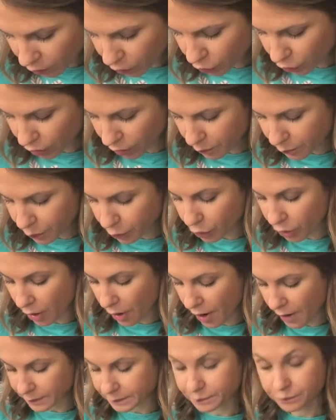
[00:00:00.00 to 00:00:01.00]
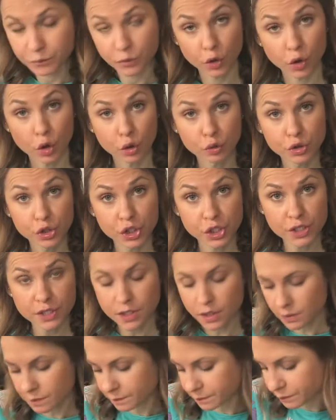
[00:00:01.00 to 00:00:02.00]
You can put goat
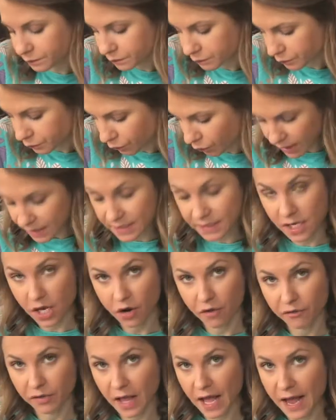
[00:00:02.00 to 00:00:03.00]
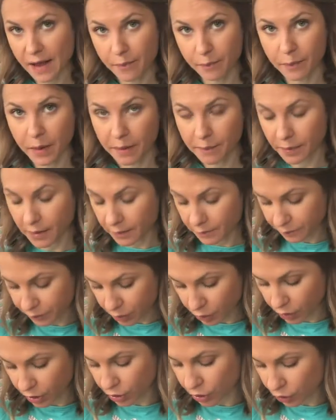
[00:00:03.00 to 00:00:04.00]
cheese. Instead of lime, maybe
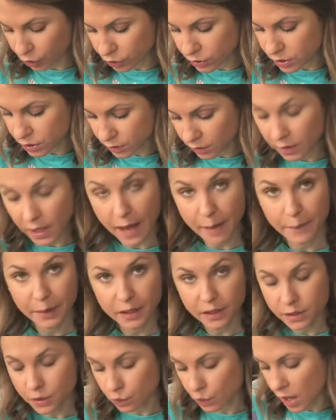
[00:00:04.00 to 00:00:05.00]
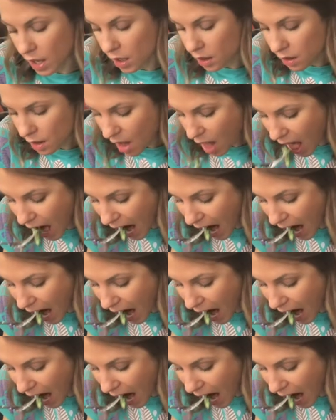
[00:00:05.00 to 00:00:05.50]
you can use lemon as well.